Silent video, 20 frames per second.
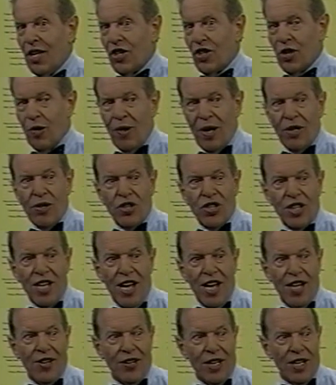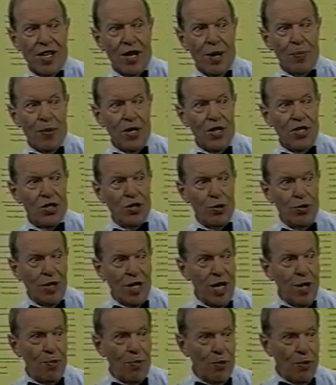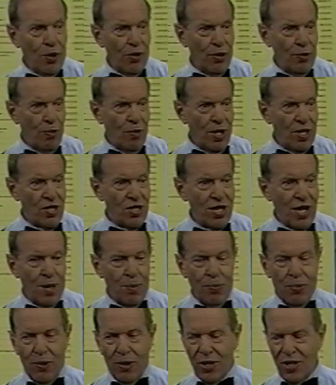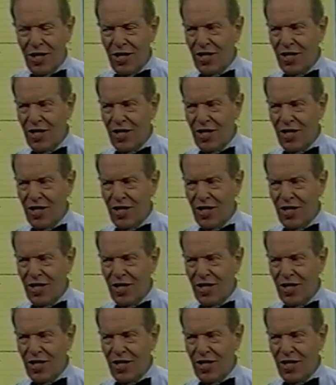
So understand that companies do keep more than one set of books.